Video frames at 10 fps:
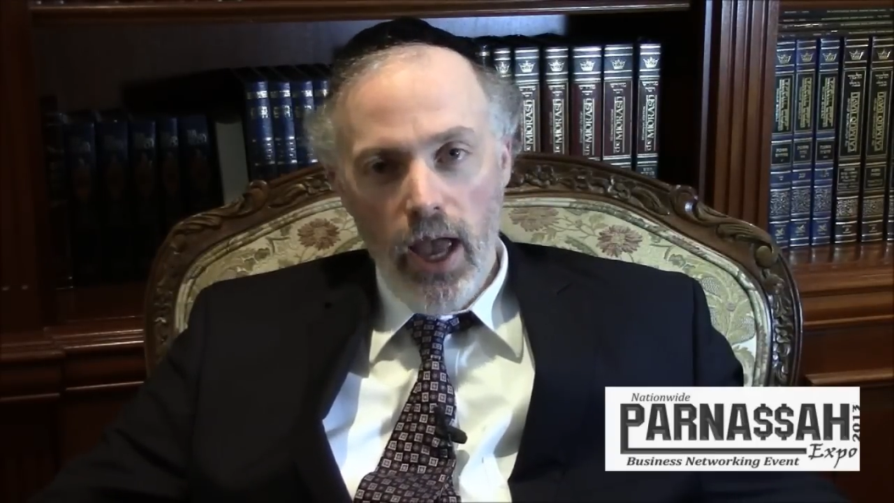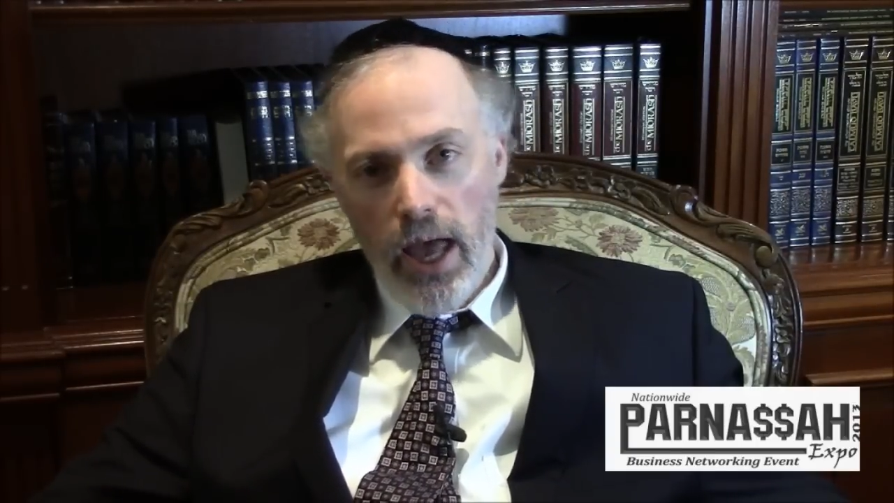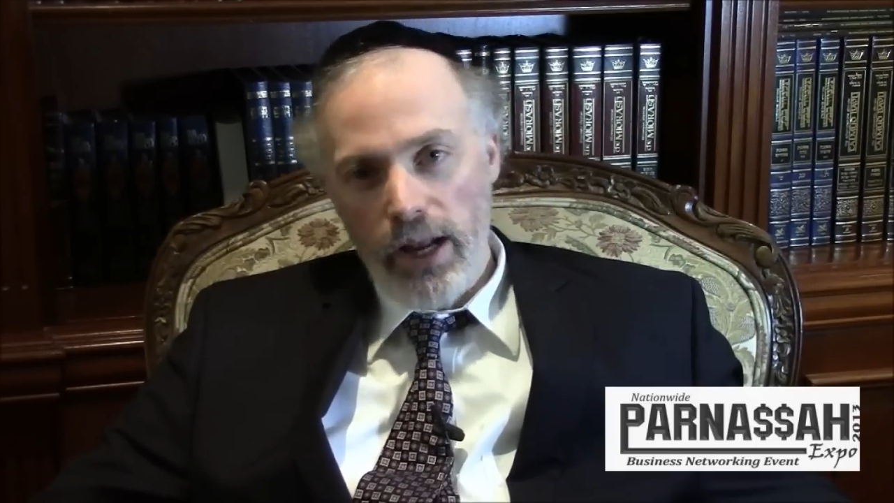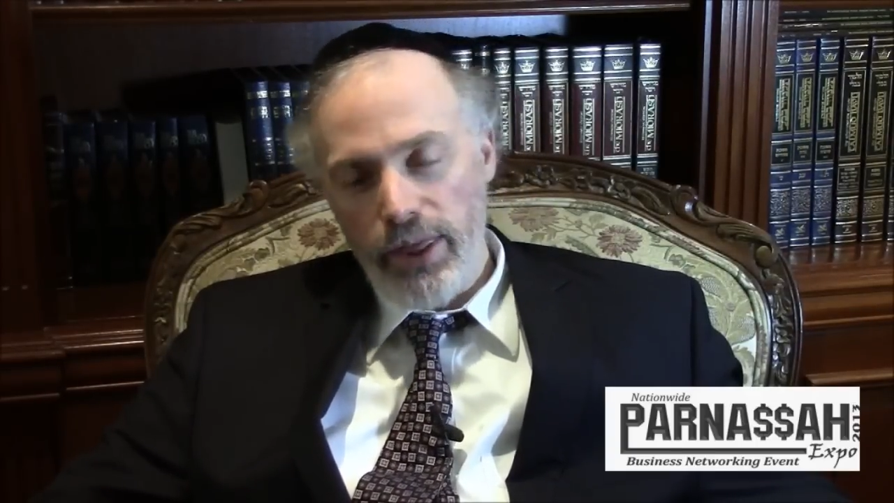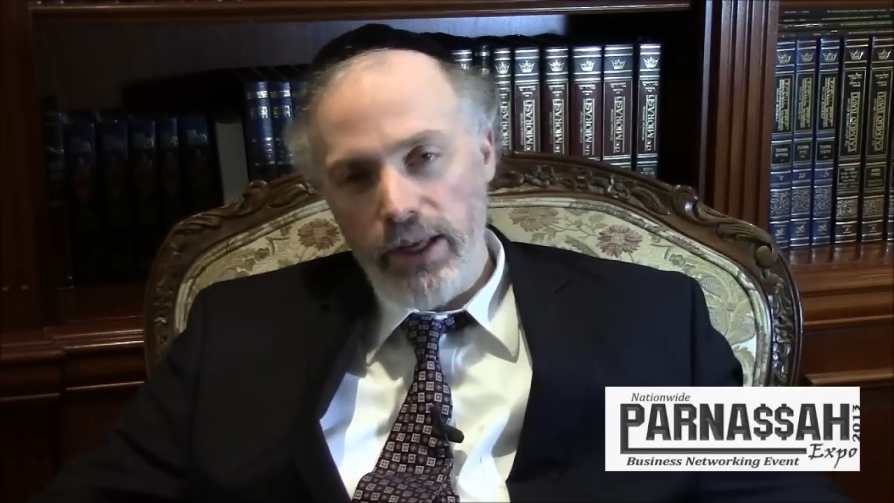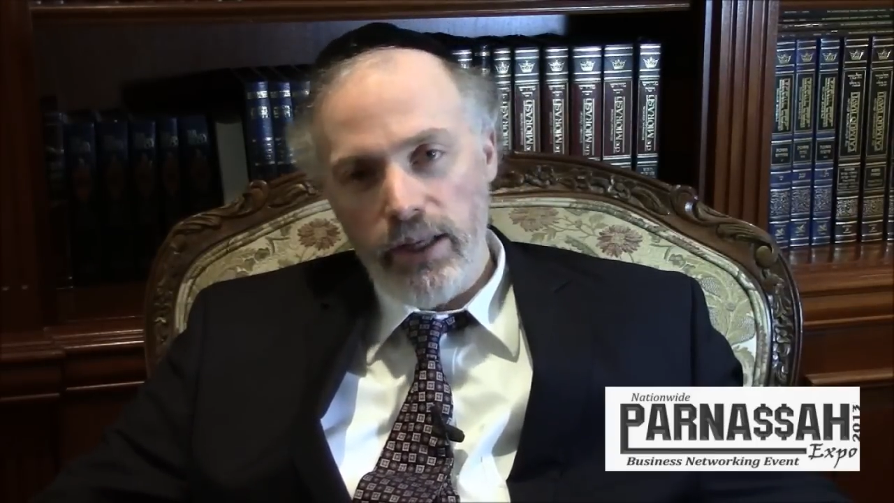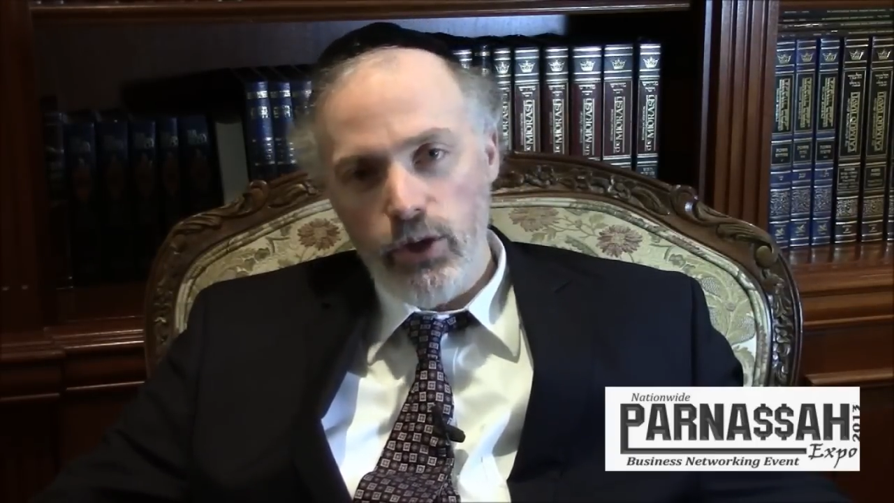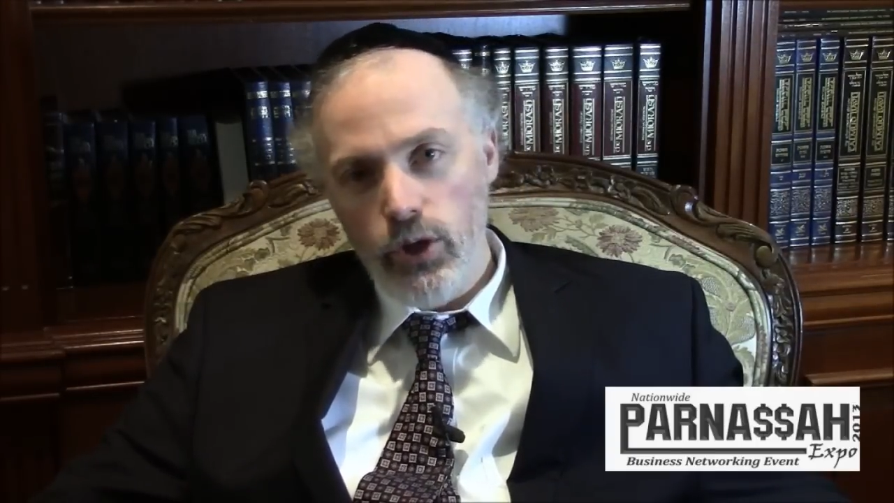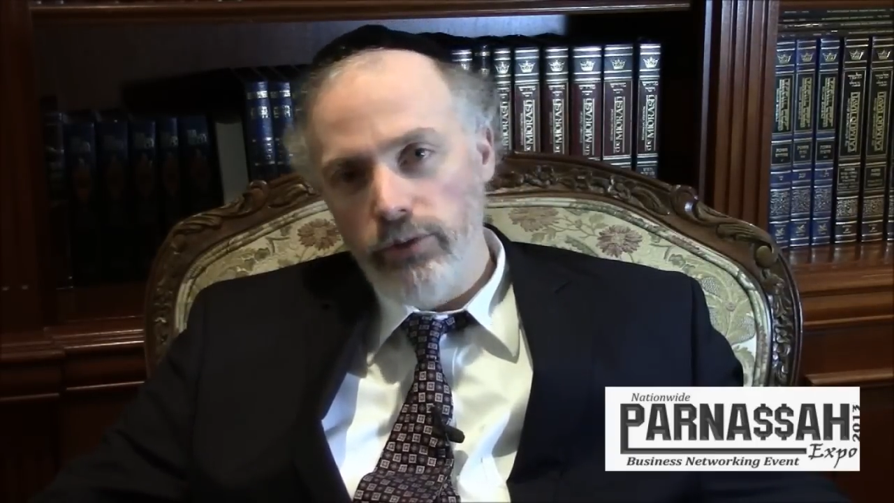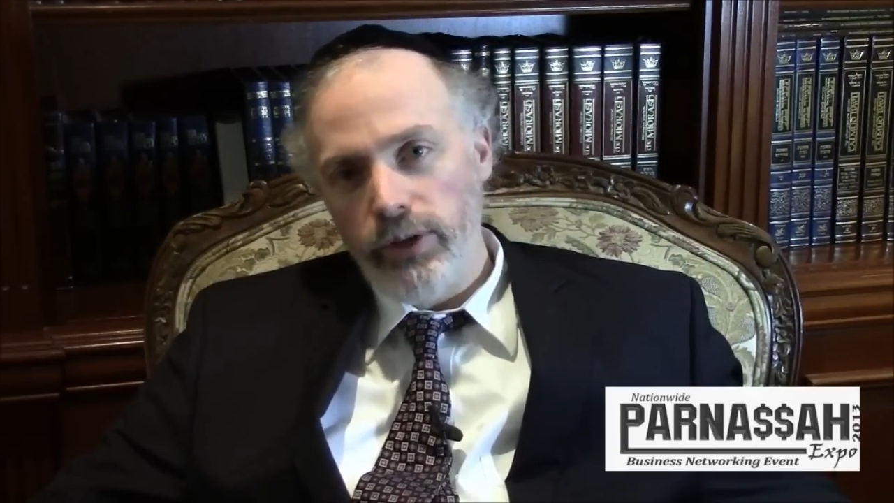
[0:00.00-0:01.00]
And I think
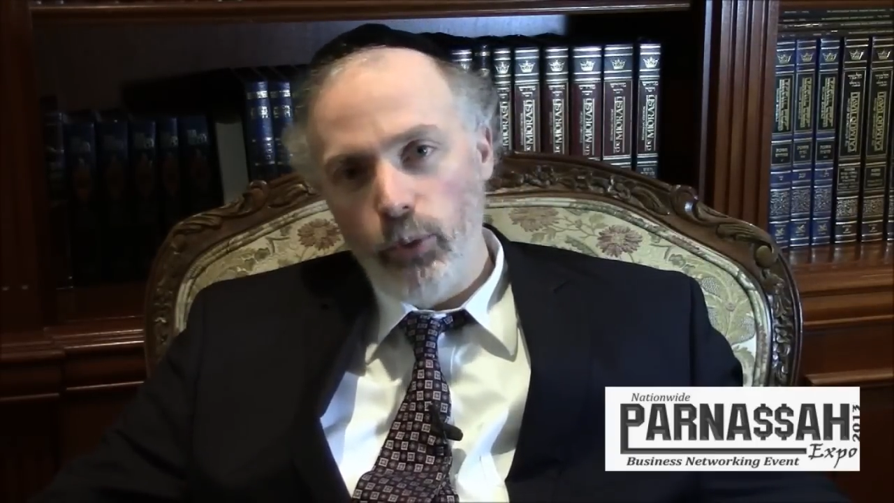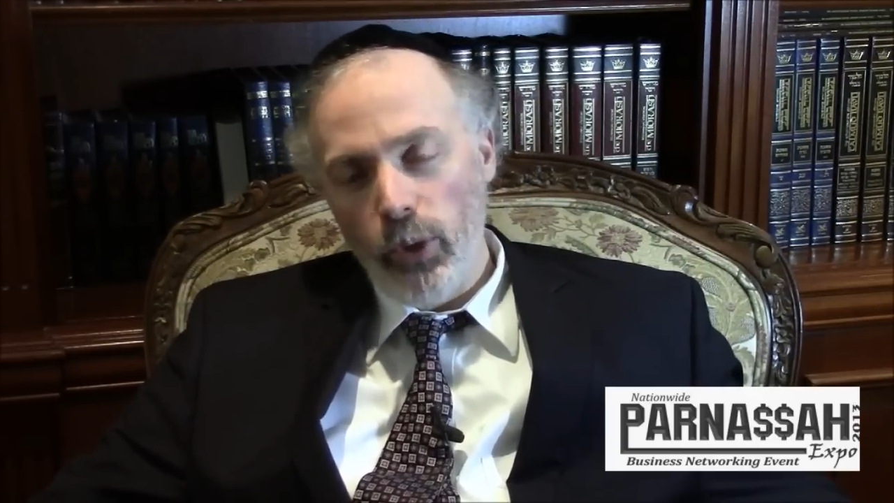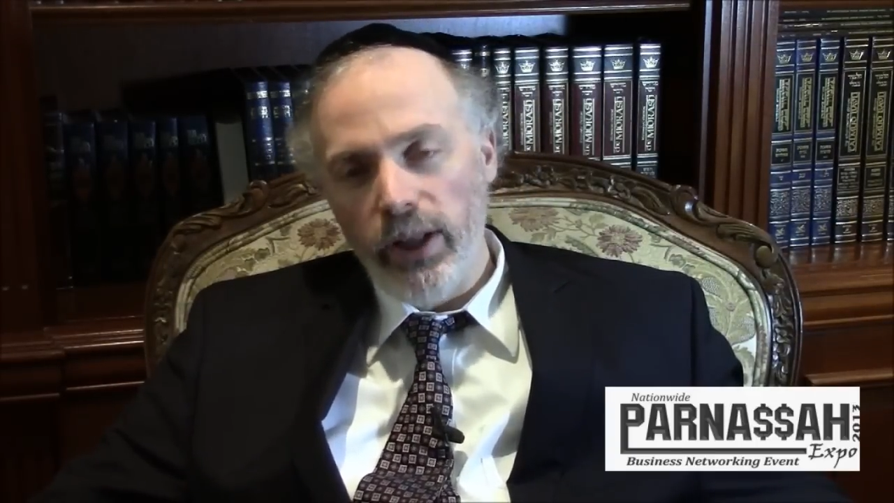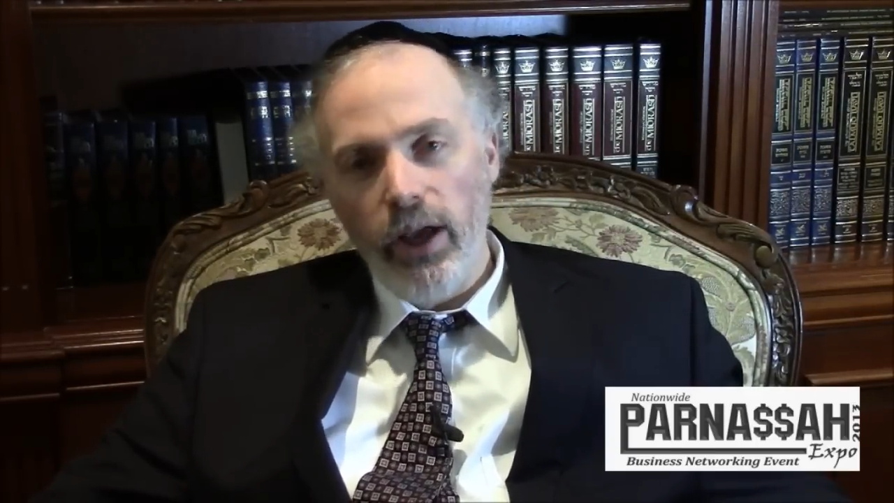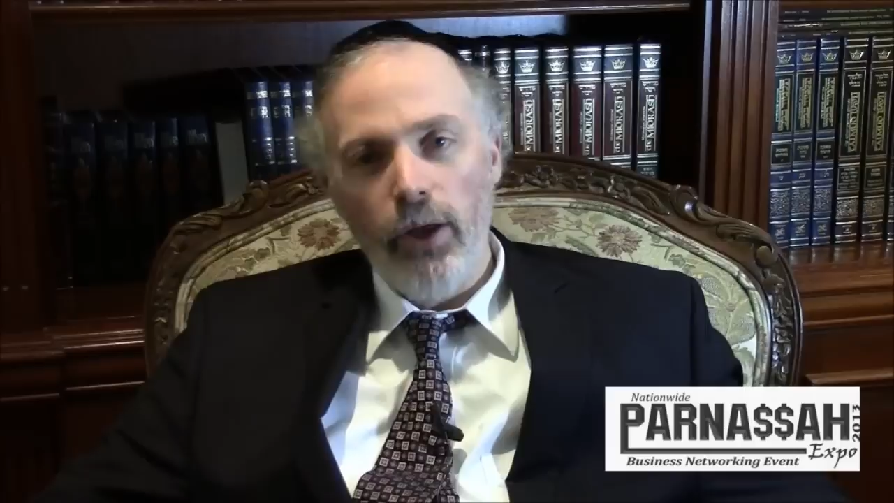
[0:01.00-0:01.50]
that Duvi really